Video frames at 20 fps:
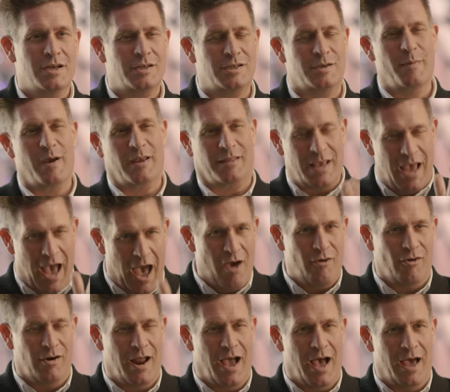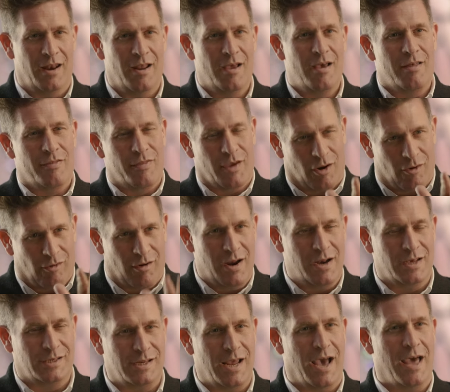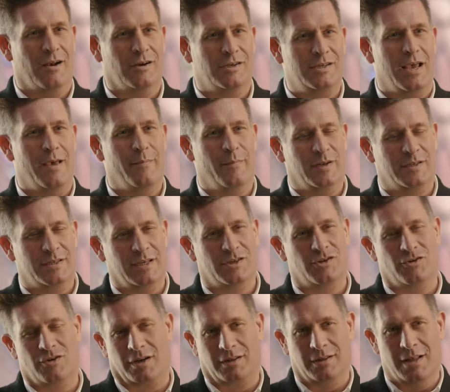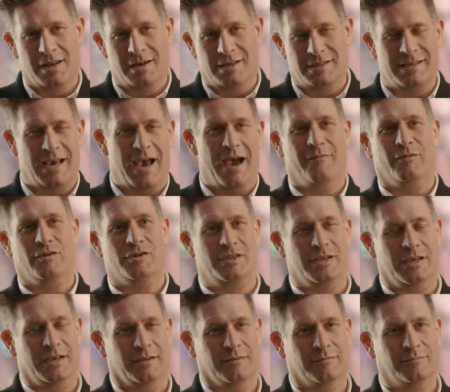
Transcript: to make the Outernet the greatest entertainment district London's ever seen.